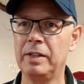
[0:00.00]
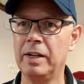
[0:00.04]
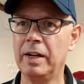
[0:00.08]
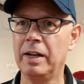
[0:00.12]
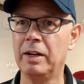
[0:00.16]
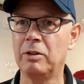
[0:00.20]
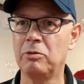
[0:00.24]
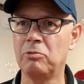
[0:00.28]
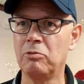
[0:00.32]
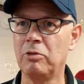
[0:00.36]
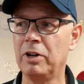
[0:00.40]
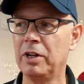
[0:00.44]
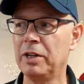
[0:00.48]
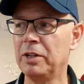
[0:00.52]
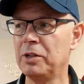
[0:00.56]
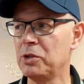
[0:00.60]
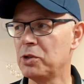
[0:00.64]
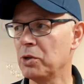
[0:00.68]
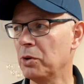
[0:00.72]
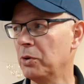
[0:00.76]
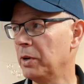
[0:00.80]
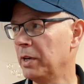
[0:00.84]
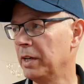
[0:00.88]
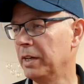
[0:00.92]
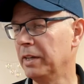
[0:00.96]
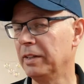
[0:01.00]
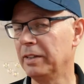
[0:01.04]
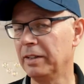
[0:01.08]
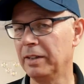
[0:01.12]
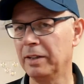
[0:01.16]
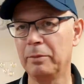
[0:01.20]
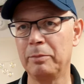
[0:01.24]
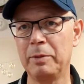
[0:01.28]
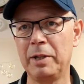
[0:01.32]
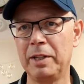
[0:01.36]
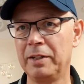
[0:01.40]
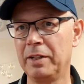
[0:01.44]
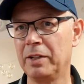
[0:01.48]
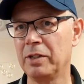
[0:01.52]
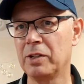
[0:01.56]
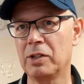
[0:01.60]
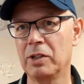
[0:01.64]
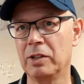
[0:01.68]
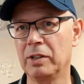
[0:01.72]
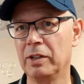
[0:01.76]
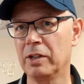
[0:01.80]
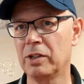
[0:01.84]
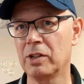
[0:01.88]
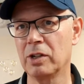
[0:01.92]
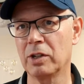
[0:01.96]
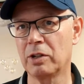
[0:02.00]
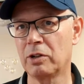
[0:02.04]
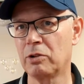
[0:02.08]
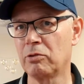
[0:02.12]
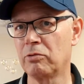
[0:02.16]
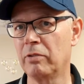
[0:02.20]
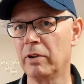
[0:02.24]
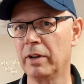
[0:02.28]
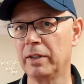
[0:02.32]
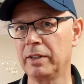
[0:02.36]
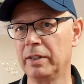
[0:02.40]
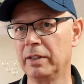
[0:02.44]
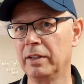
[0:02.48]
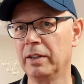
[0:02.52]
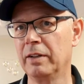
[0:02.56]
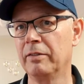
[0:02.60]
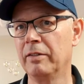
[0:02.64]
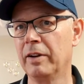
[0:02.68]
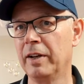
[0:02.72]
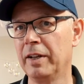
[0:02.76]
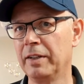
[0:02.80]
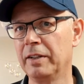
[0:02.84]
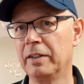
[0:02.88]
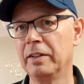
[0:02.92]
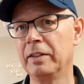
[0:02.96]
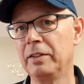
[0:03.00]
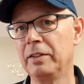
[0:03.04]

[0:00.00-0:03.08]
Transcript: Yeah, really enjoying it. I mean, it's a great event.